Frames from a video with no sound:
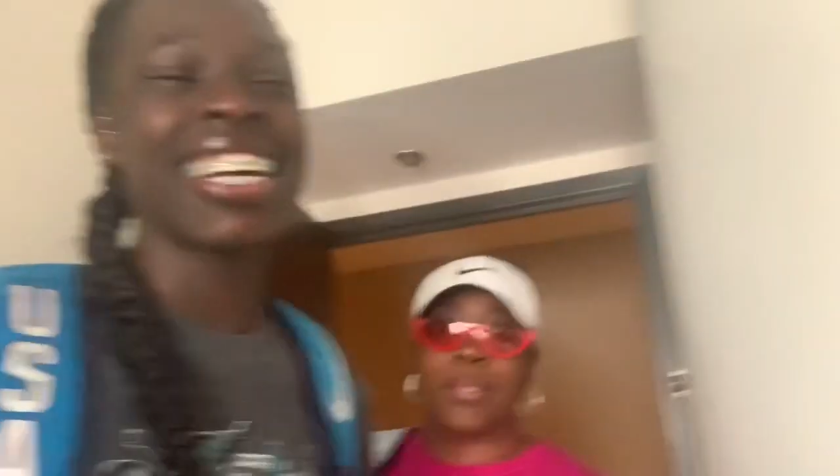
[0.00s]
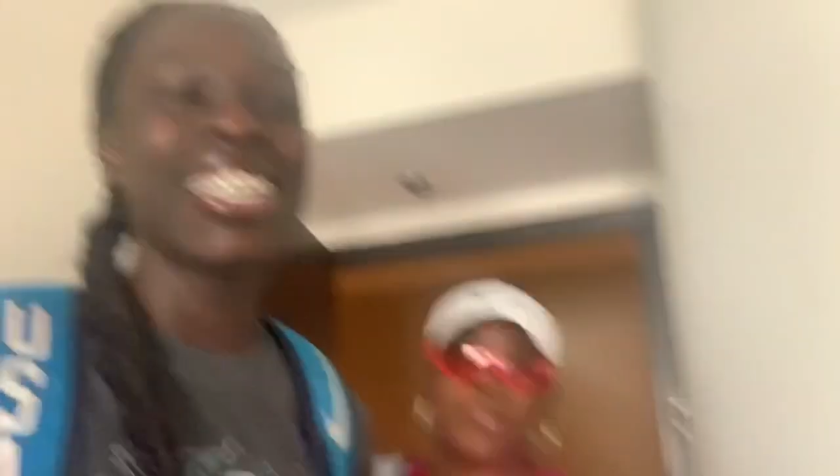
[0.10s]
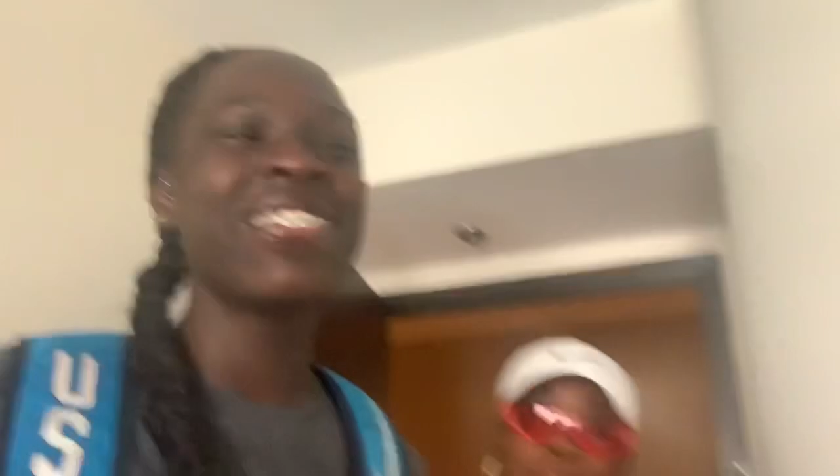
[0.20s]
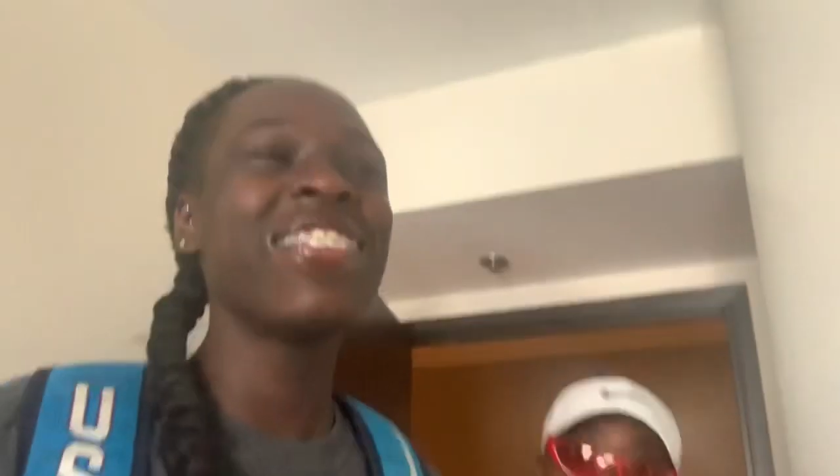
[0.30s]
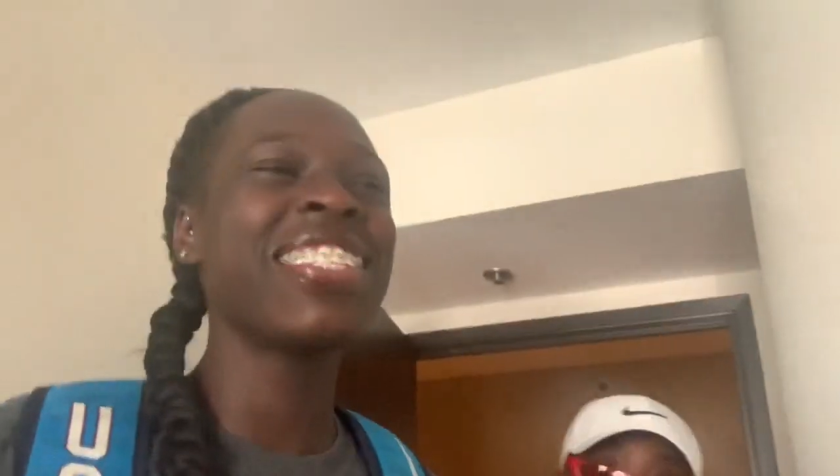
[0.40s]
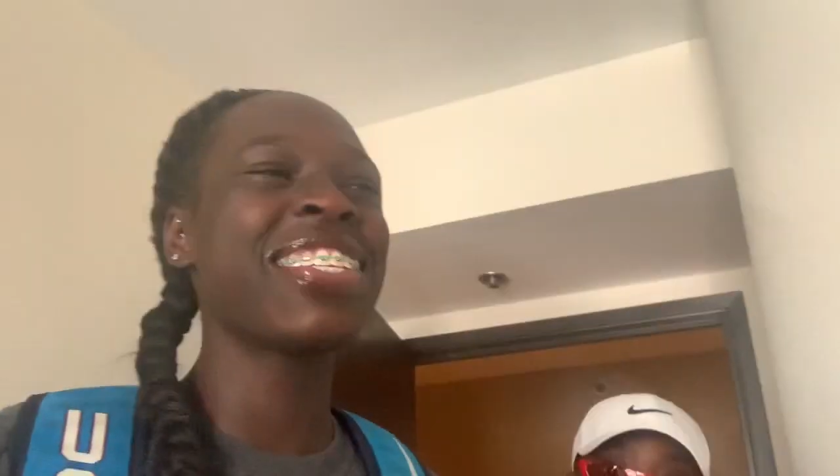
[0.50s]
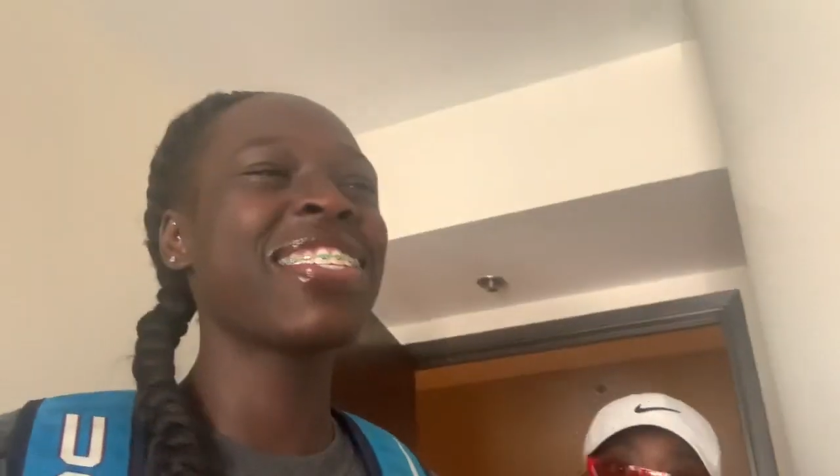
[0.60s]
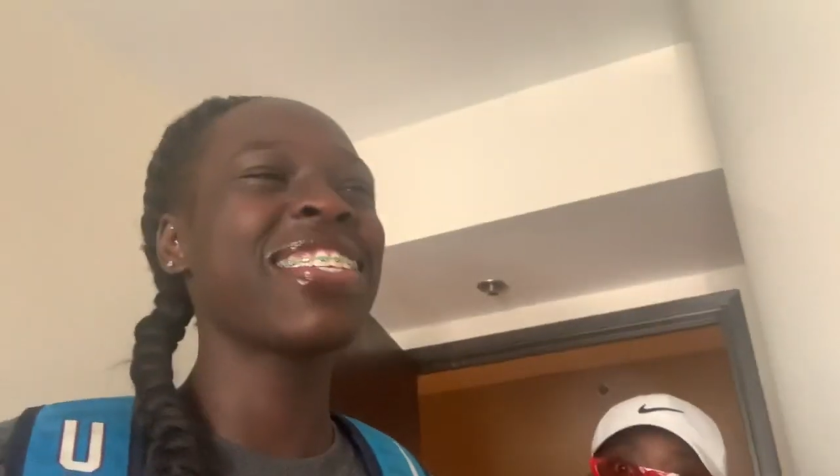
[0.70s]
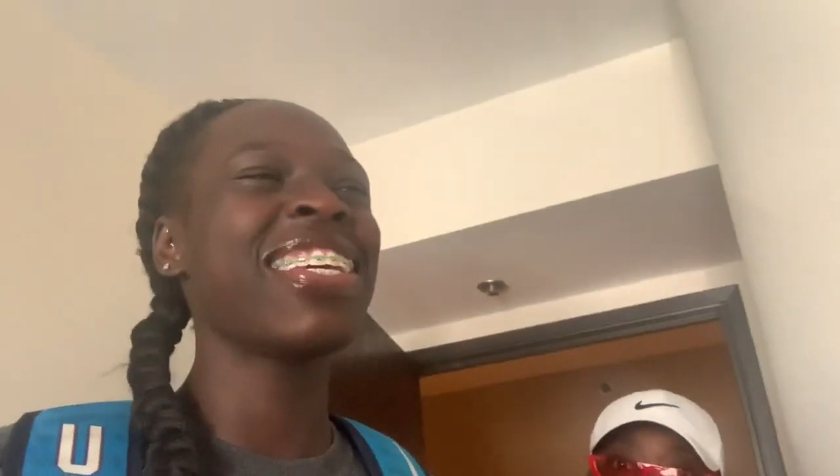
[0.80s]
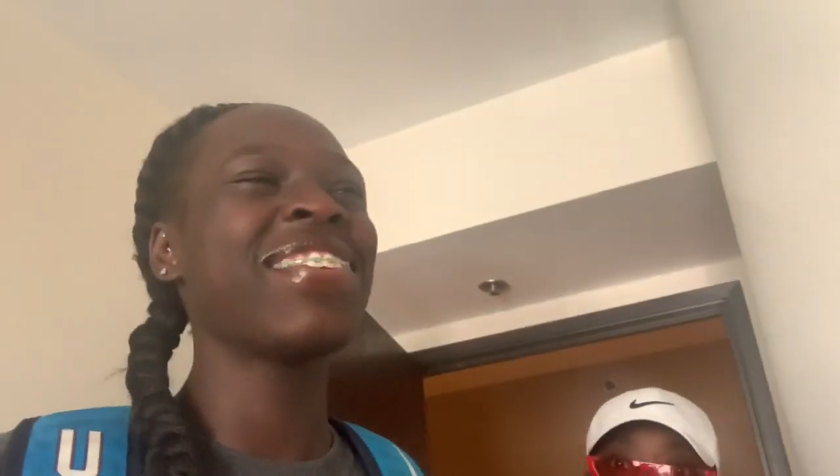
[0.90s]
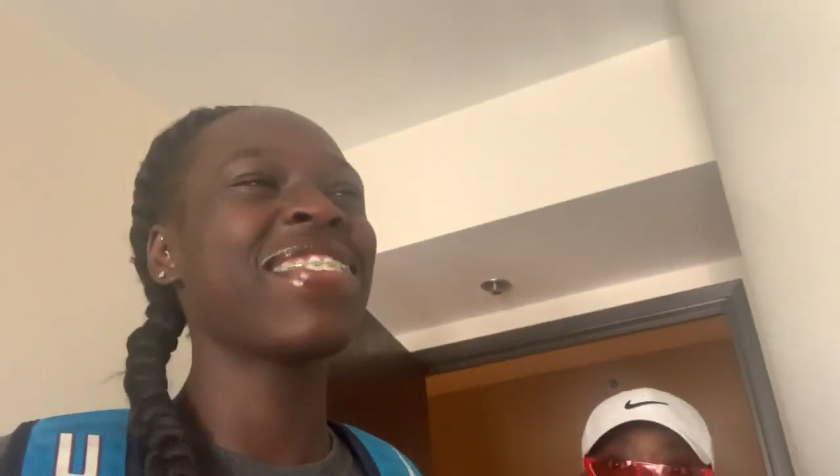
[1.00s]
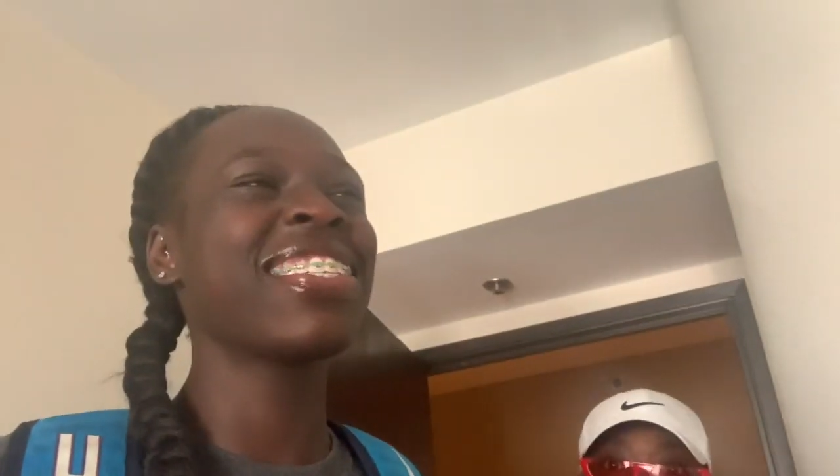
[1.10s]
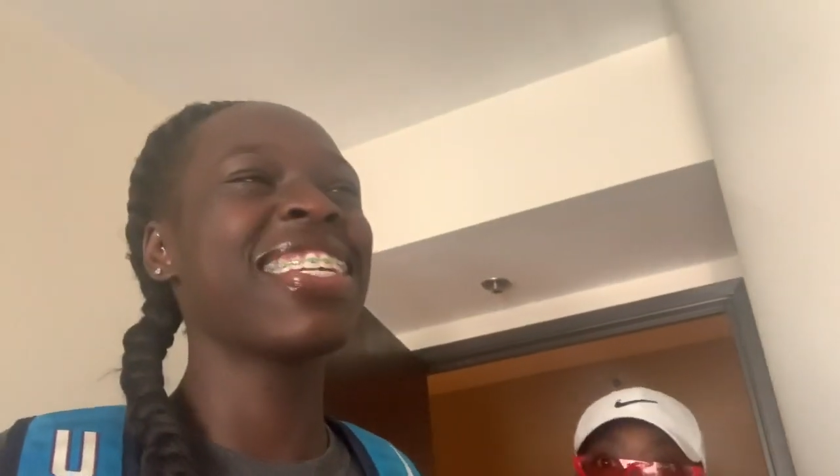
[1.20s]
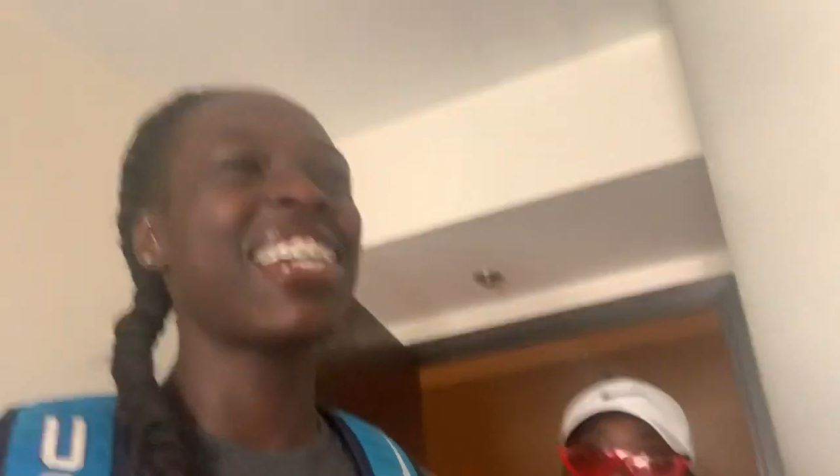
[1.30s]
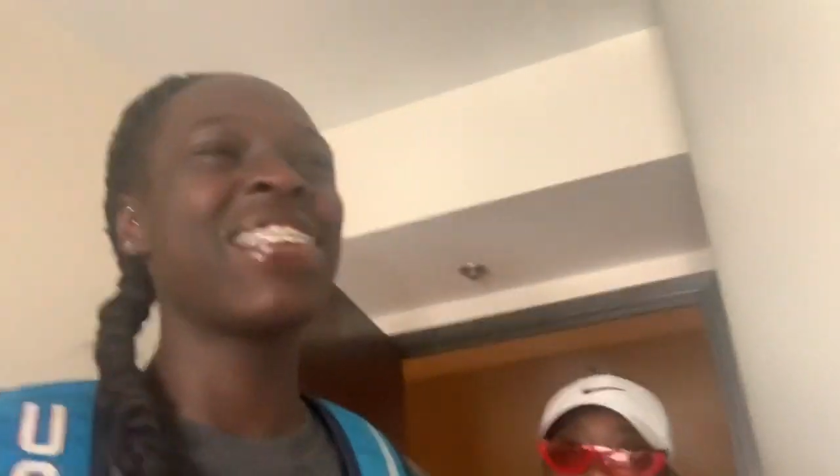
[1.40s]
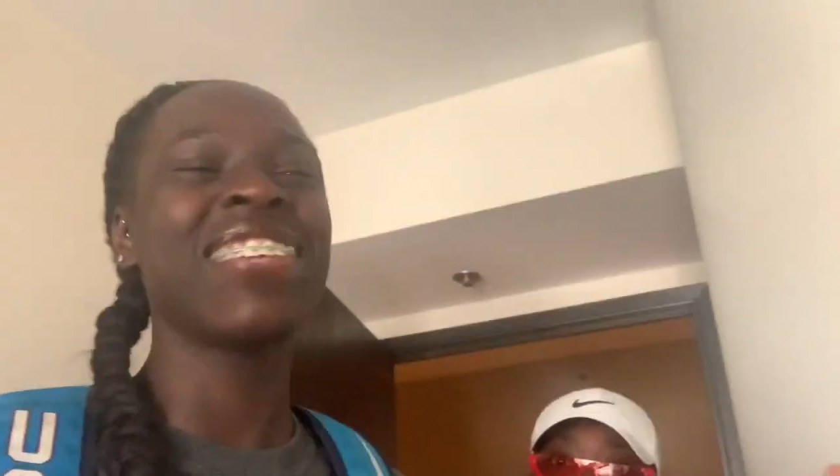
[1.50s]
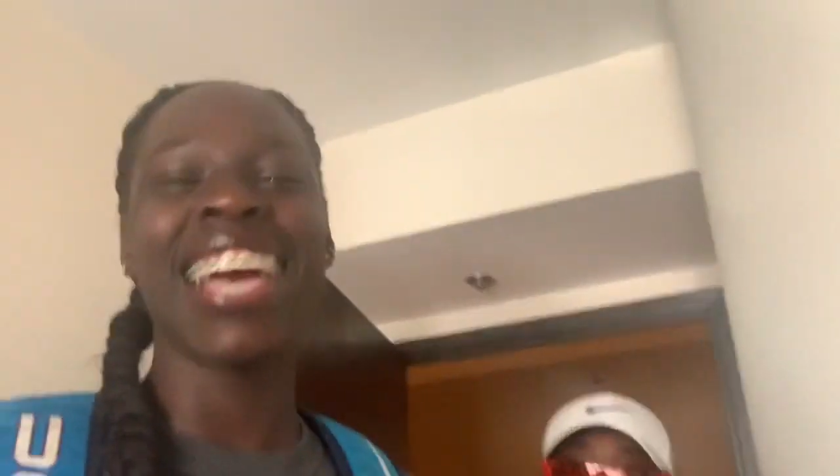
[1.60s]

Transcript: Uh, we went to sleep and stuff.